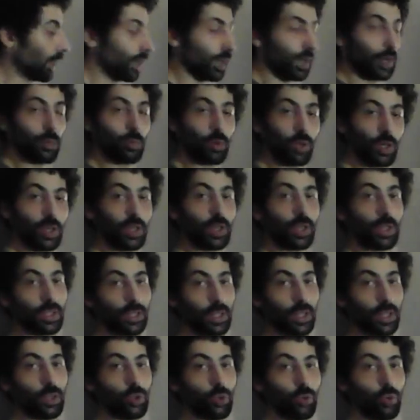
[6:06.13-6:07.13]
and I'm going to
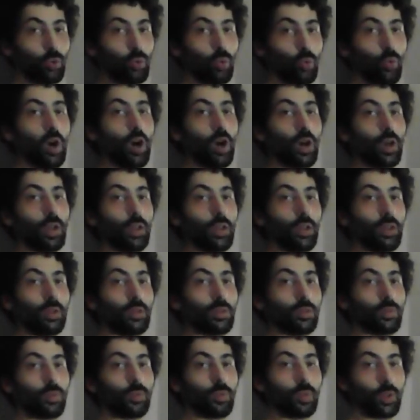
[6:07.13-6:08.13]
tell you why
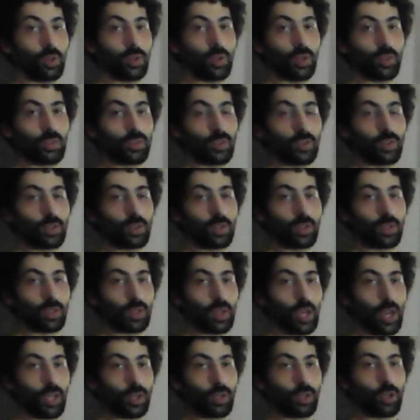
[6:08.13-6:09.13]
it doesn't
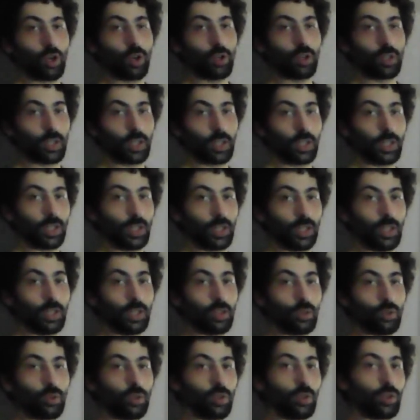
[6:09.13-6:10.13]
iconically
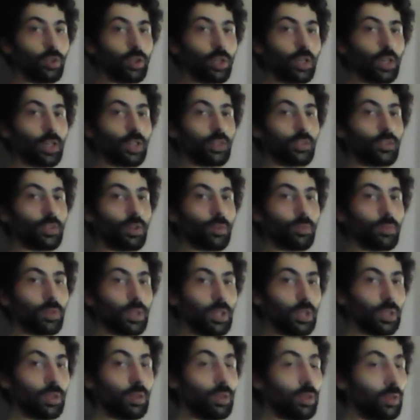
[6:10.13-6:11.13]
here look like
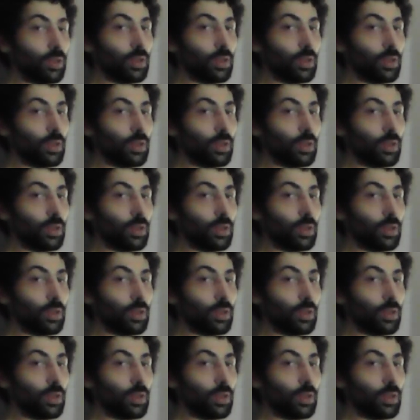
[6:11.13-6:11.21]
something.